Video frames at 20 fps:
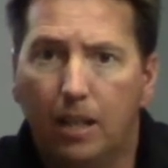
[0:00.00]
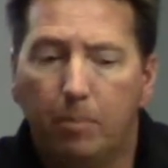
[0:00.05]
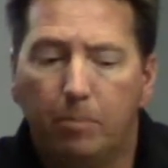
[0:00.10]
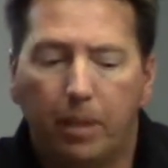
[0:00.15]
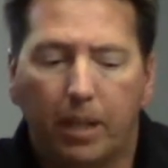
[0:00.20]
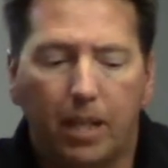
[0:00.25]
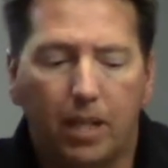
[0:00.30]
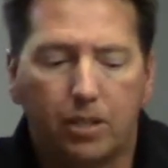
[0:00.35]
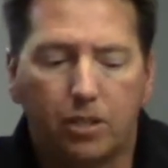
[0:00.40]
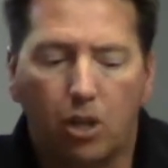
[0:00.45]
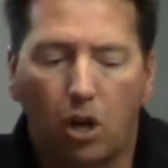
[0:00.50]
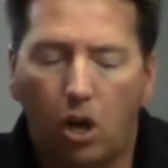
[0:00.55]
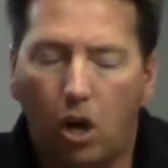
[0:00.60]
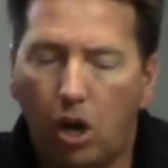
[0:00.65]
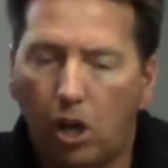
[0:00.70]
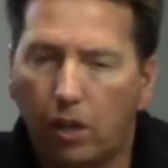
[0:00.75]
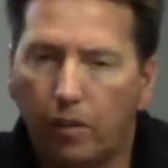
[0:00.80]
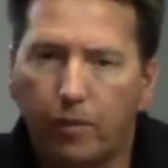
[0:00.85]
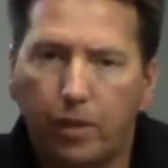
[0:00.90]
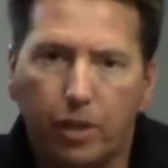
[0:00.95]
Because
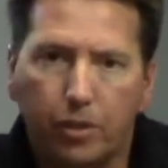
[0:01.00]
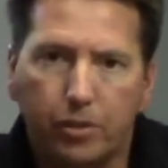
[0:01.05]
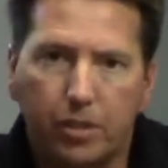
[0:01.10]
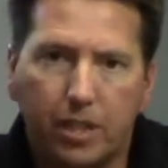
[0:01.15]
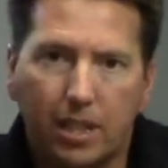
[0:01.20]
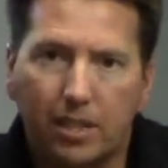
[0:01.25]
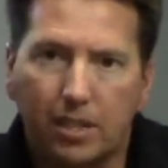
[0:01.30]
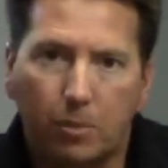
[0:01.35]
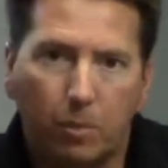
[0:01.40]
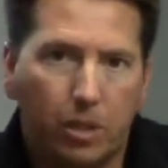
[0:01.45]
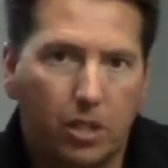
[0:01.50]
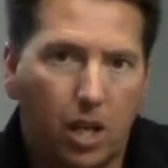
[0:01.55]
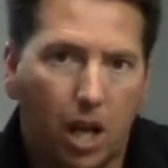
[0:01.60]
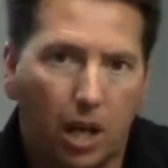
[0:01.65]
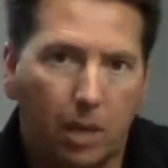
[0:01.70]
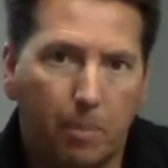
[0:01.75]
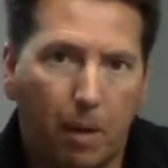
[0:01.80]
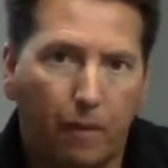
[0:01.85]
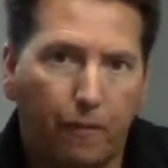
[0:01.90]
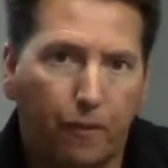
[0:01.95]
all of those things that we
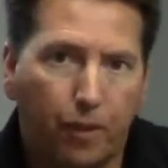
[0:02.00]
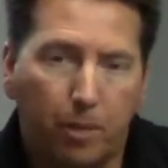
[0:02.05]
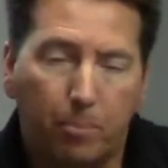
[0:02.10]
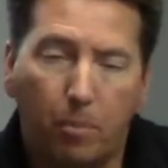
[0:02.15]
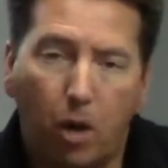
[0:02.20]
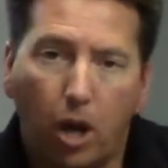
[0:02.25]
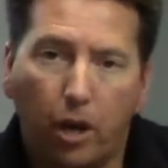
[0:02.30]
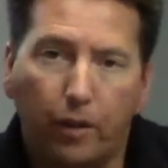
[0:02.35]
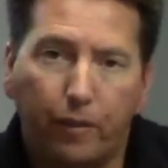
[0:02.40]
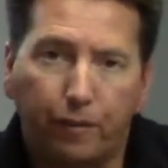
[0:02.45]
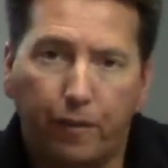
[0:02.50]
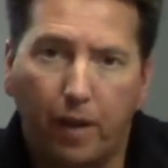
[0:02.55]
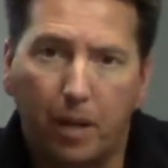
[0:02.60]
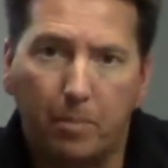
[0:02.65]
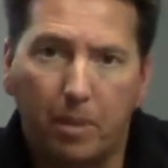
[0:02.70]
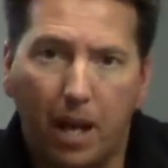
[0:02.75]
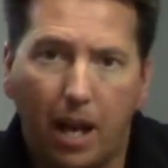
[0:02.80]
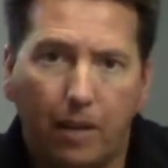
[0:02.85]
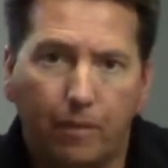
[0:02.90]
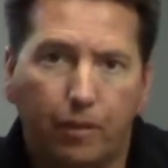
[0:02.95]
talk about for the modern fire
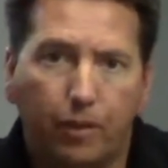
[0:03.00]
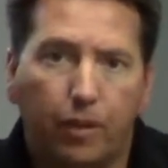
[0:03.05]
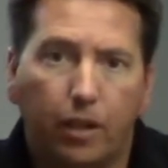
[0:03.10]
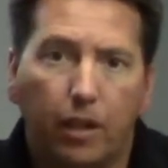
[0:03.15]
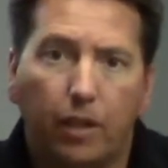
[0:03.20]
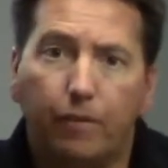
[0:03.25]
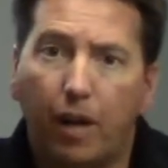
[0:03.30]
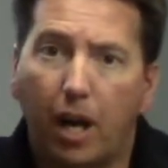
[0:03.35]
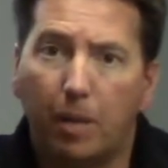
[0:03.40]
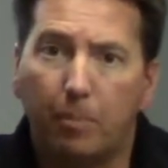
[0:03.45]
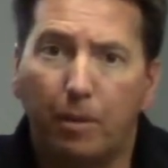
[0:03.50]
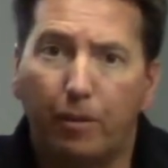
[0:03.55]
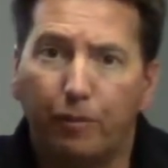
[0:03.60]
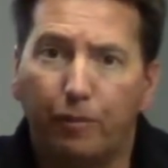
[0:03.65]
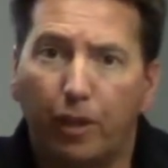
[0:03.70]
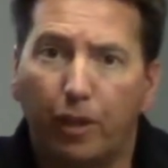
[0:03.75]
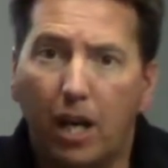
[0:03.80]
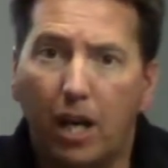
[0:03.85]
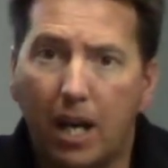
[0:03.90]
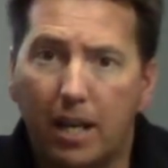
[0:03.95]
behavior environment
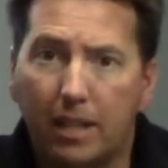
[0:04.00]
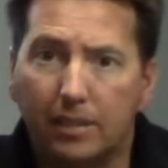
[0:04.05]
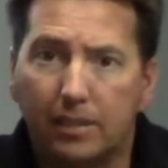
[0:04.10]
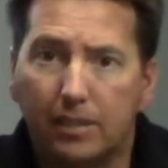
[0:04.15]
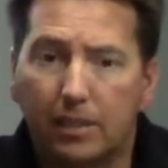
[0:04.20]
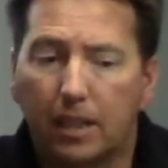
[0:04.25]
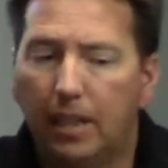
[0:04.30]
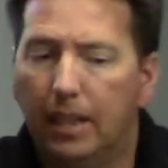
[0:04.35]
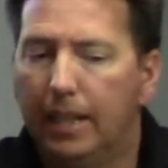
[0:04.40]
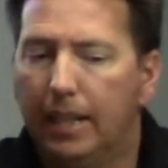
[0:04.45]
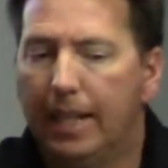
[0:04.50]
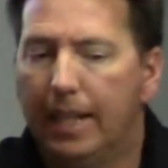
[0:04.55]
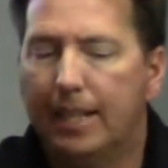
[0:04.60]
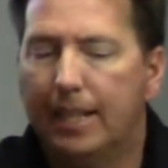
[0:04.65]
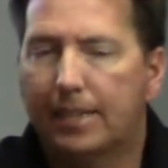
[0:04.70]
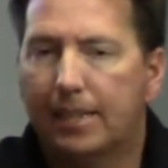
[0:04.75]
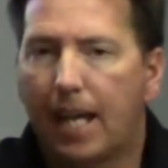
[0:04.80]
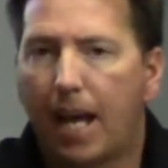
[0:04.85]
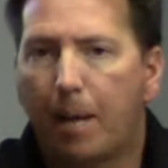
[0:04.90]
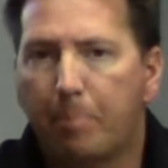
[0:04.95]
for us,
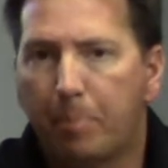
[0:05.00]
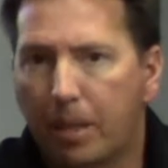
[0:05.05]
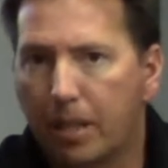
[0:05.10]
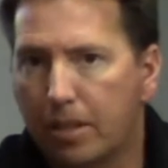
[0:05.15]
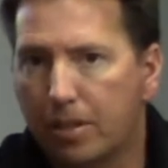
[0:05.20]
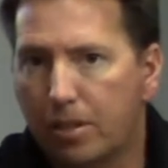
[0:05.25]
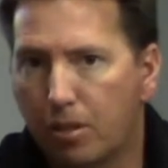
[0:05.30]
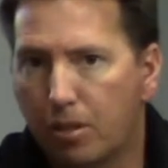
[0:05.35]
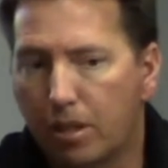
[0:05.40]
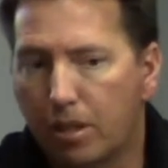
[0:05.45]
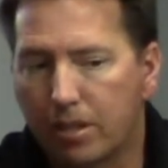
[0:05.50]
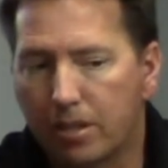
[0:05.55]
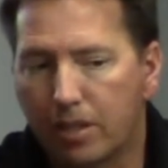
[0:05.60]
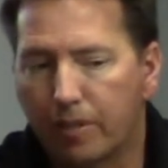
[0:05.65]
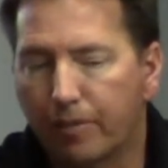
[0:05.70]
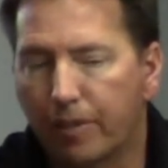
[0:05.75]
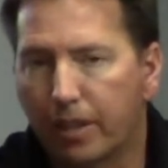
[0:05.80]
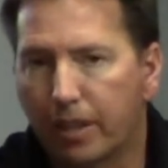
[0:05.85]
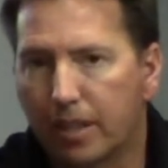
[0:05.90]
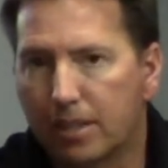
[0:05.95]
it's happening to the
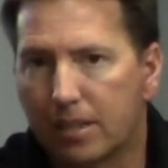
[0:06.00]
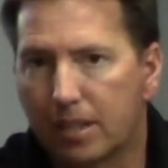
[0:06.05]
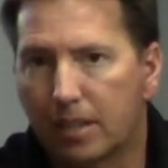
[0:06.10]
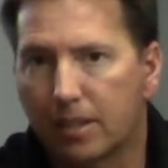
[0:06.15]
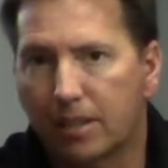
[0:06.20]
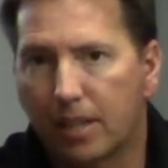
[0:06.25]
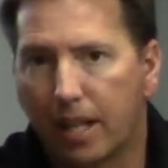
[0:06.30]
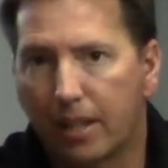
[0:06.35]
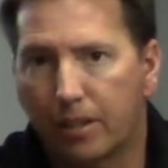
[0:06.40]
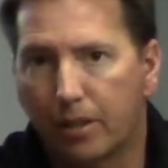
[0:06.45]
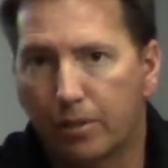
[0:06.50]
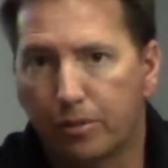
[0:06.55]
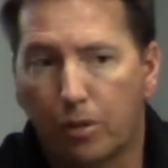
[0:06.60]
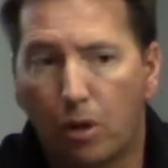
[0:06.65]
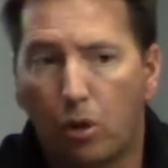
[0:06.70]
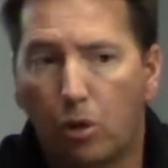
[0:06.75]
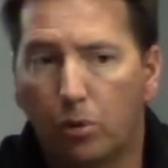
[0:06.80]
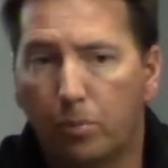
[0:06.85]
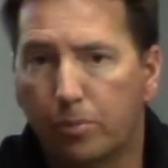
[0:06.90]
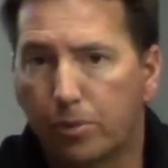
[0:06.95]
civilians inside those
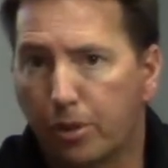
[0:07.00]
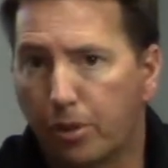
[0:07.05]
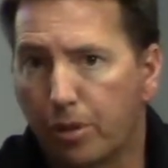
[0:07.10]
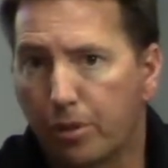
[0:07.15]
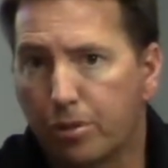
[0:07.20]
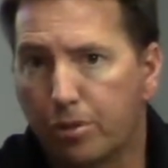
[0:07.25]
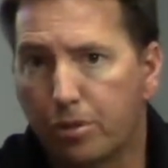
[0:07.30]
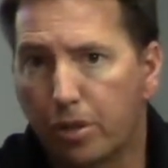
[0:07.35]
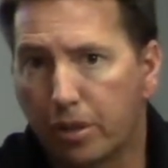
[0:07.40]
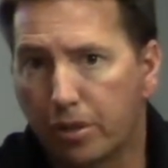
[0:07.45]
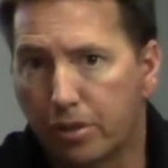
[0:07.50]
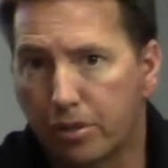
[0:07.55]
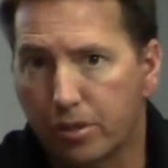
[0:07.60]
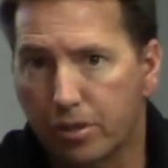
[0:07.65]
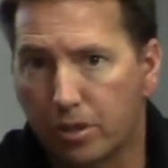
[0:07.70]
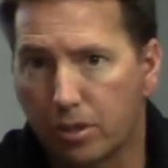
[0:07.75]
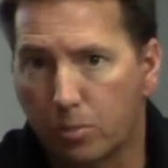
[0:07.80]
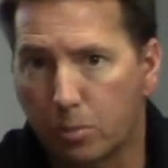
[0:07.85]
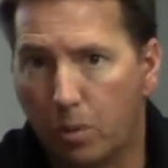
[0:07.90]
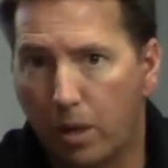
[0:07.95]
homes or those structures
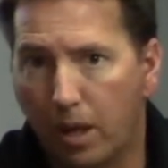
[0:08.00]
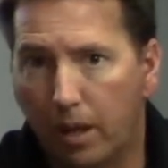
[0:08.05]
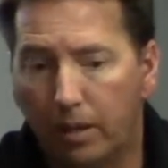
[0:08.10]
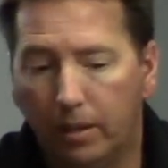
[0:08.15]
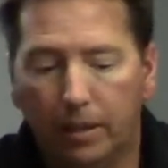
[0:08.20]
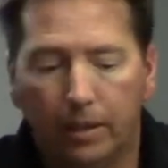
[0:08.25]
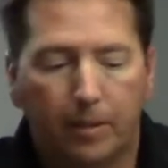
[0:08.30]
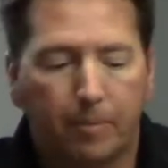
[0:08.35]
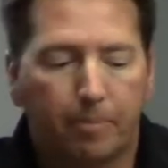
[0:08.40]
as well.